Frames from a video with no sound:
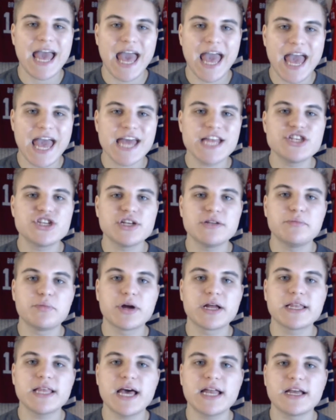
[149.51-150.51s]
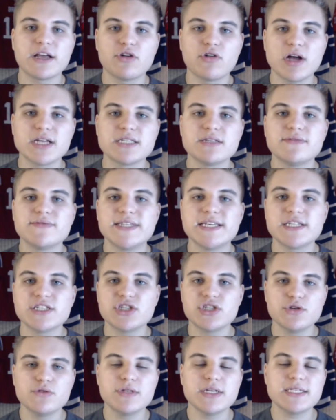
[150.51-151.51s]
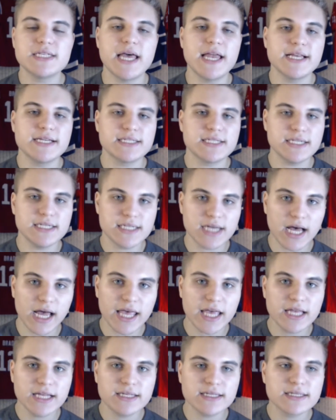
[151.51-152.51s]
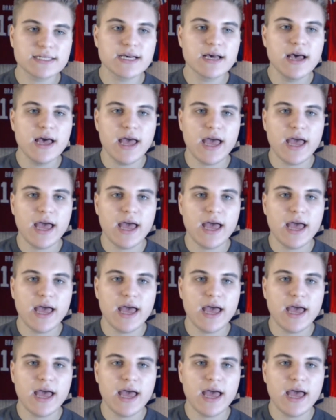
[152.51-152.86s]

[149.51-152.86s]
edge and bring that aggressiveness to the Tennessee Titans